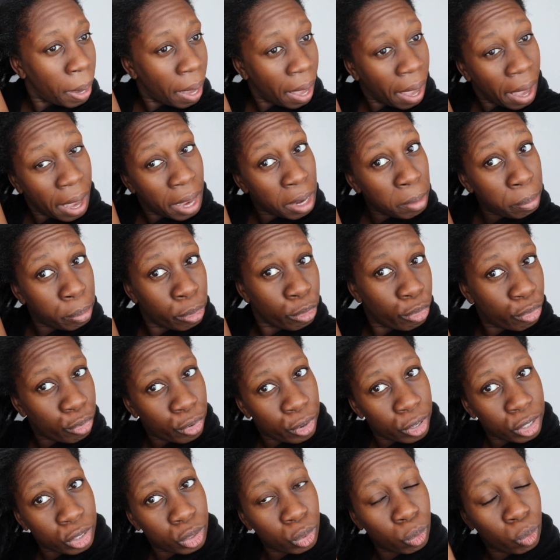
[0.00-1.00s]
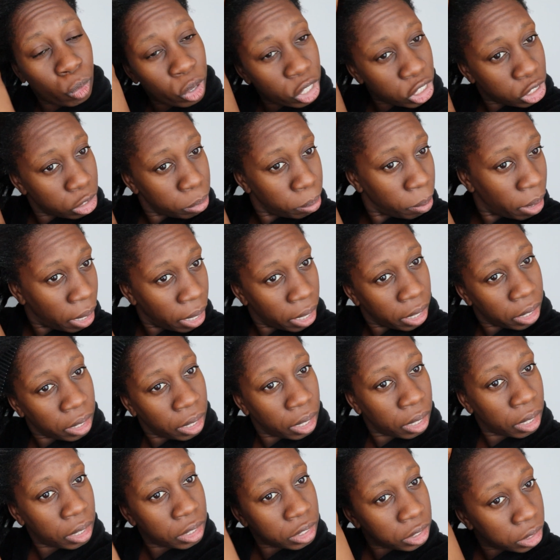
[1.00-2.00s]
I prefer to wash
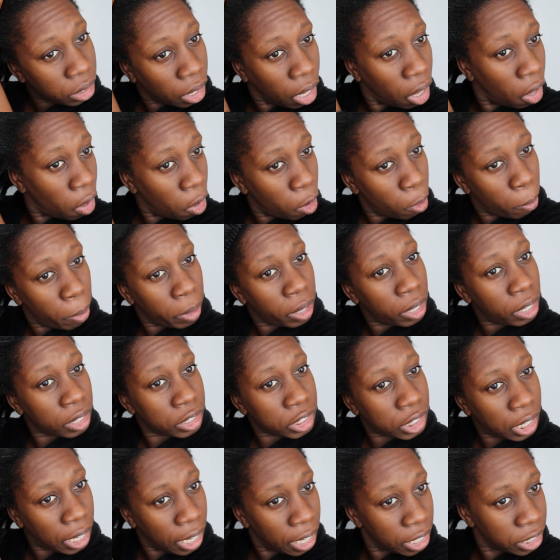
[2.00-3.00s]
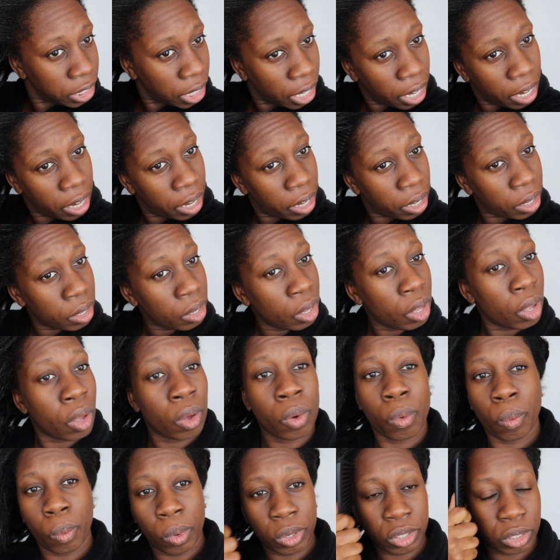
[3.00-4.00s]
my scalp slash hair
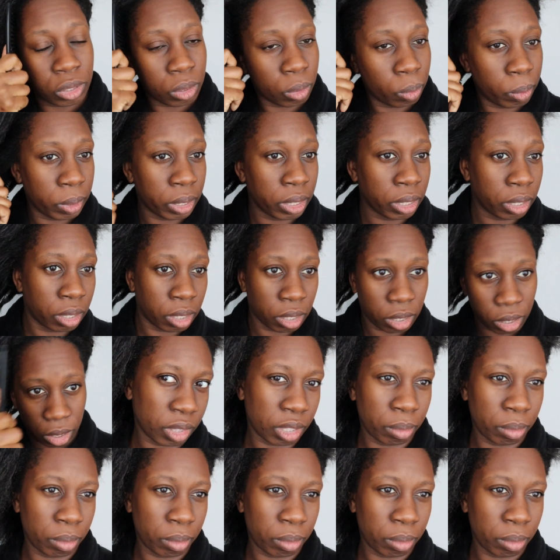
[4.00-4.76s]
once a week.